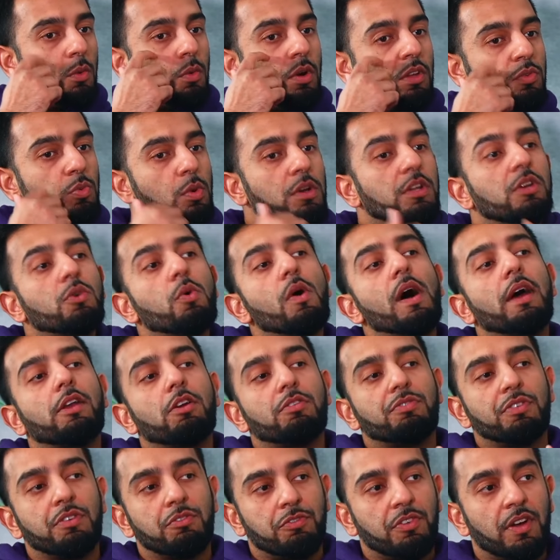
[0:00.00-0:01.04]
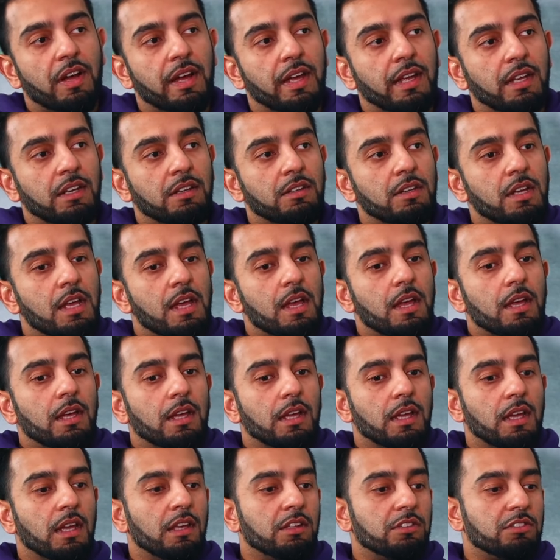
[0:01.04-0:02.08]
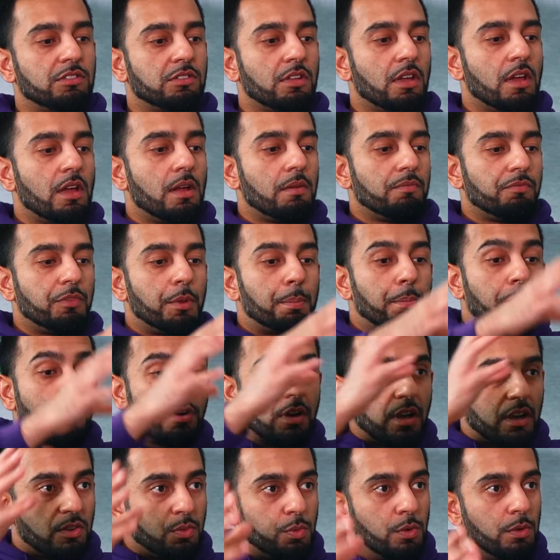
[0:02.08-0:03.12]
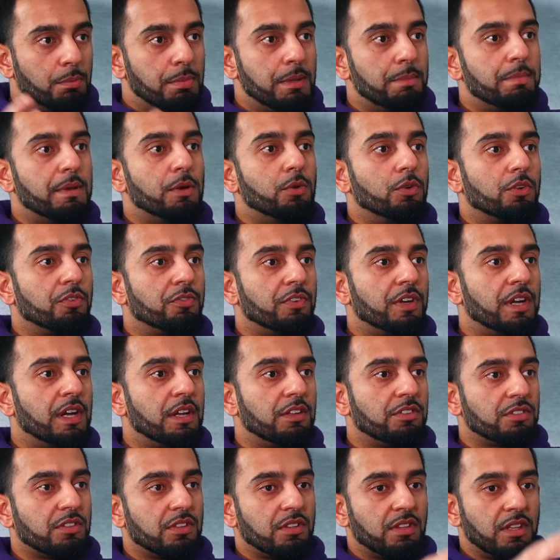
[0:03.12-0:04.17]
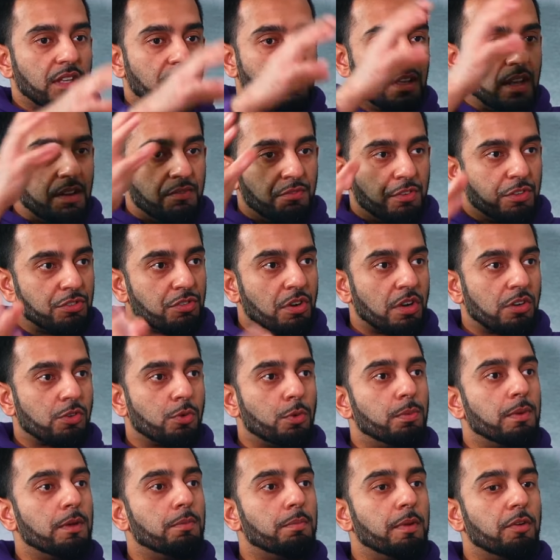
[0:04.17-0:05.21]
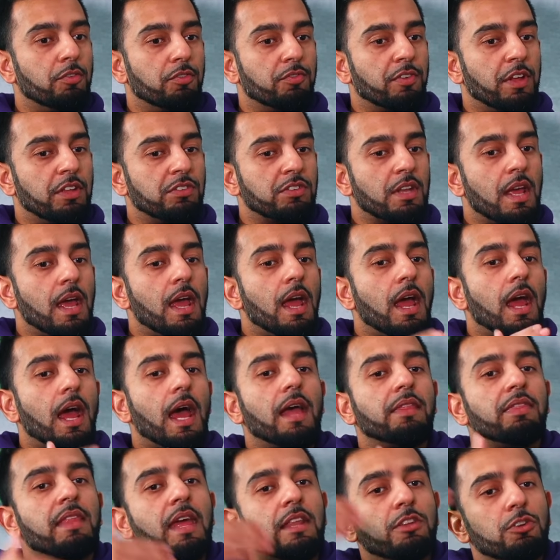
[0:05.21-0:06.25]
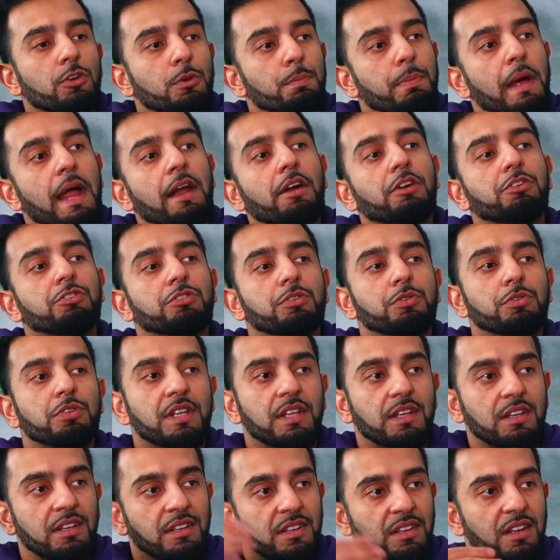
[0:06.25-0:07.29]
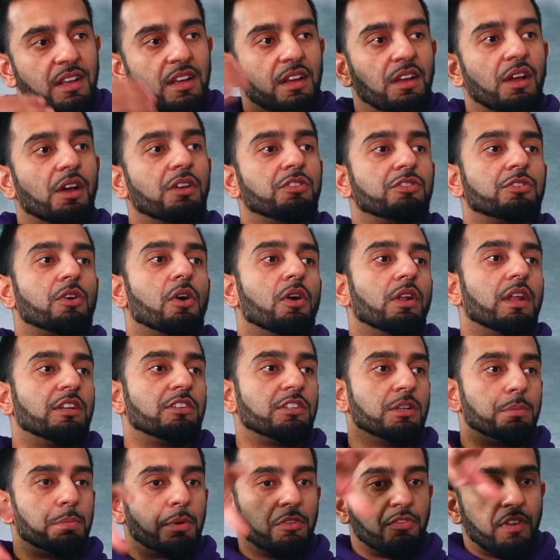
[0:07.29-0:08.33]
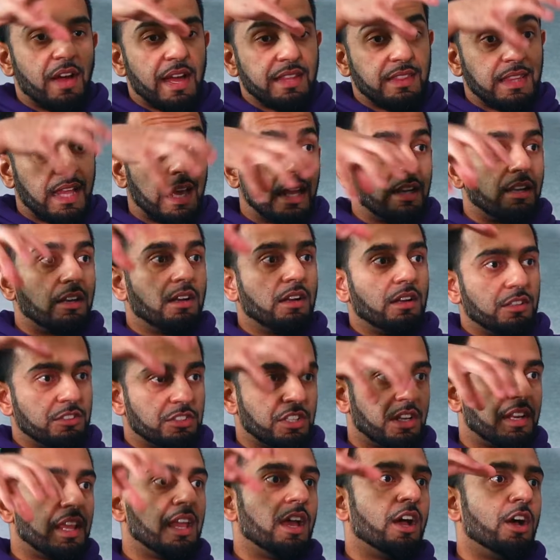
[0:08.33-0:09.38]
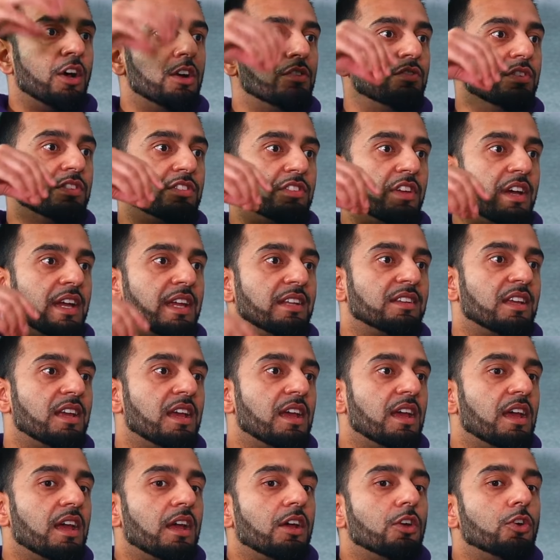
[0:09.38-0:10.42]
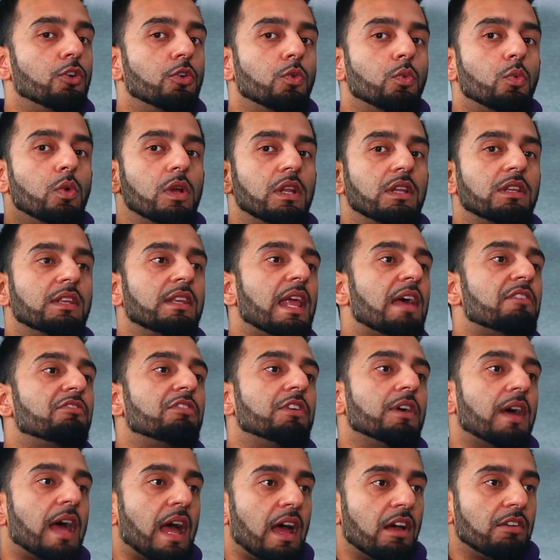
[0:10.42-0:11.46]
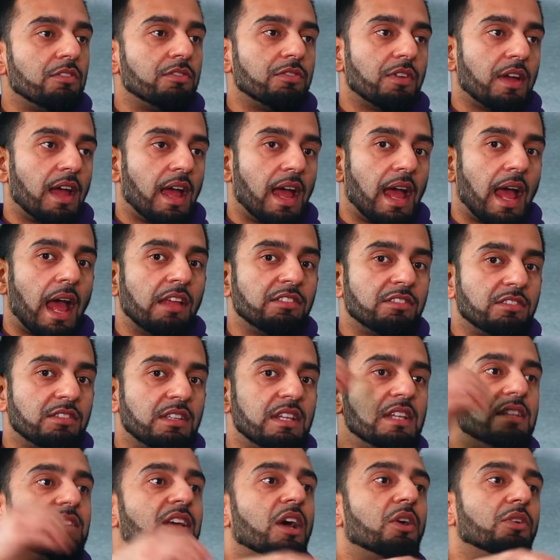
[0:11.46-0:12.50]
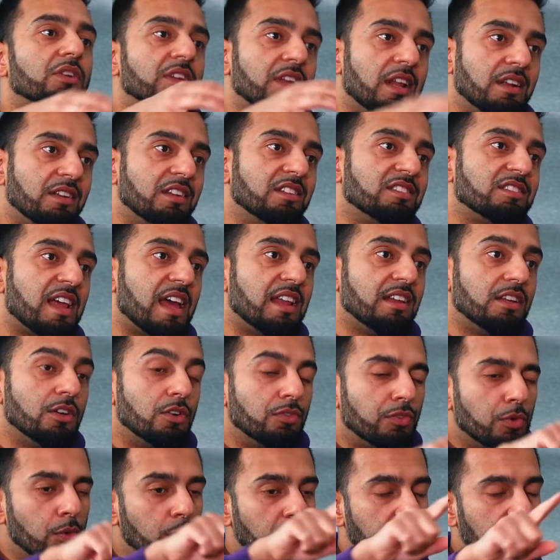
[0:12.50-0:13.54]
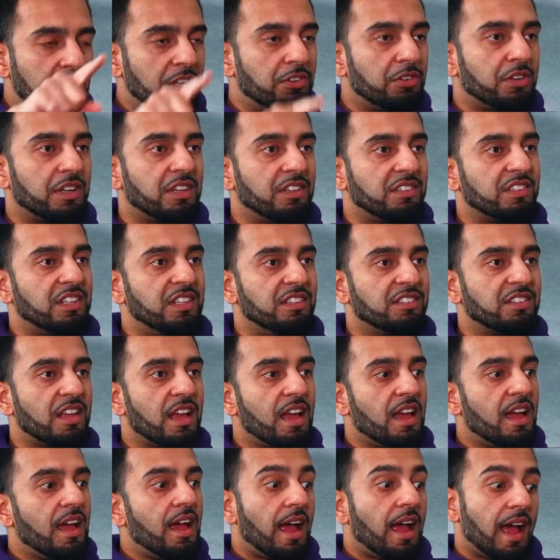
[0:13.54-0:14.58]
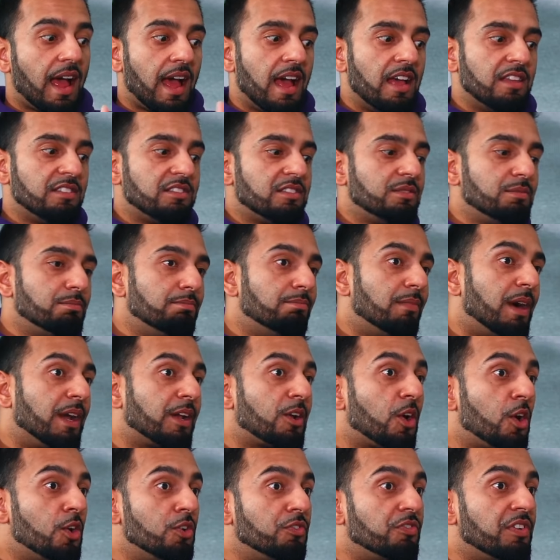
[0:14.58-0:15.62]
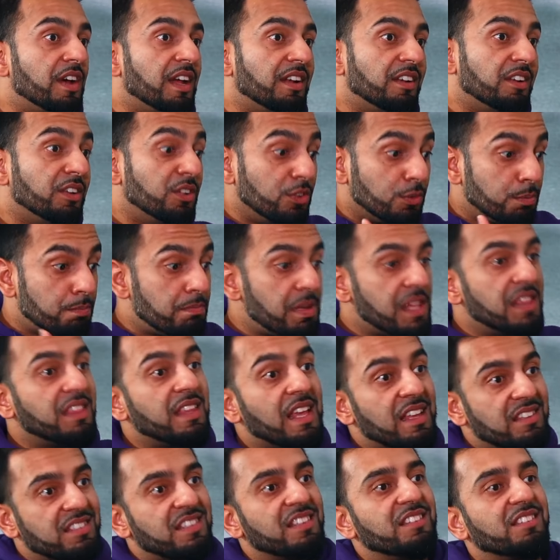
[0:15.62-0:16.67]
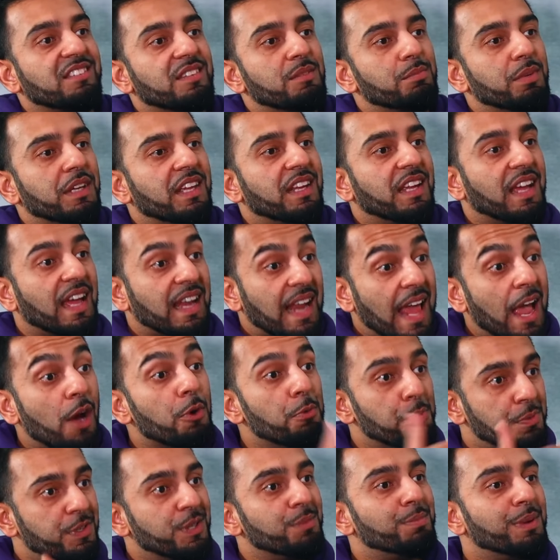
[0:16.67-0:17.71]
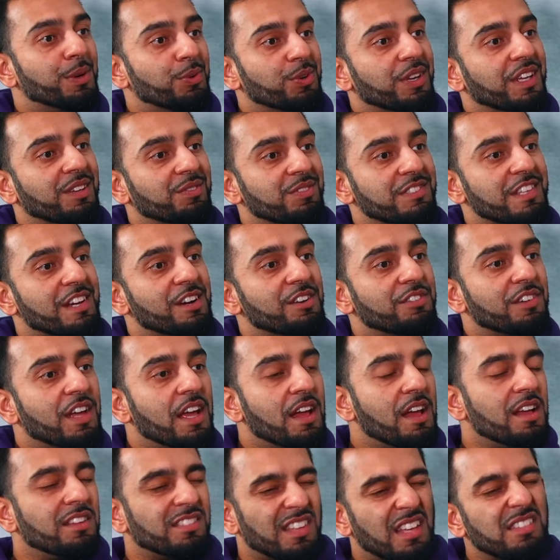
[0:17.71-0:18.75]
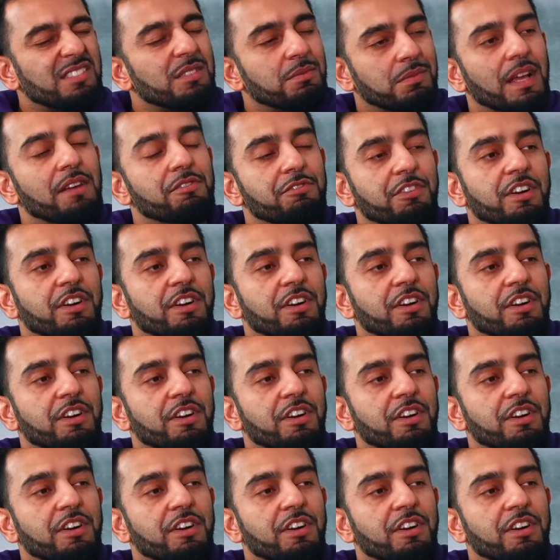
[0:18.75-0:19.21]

Whereas what you quite often find is the product will be built first, yes. the infrastructure will be built first, and then you'll parachute in a scholar yes. to provide that to Sharia approval. oversight, yes. who will never have as detailed an understanding yes. of all the intricacies as my co-founder, who's been there since the beginning and helped to build it himself. So that's something I'm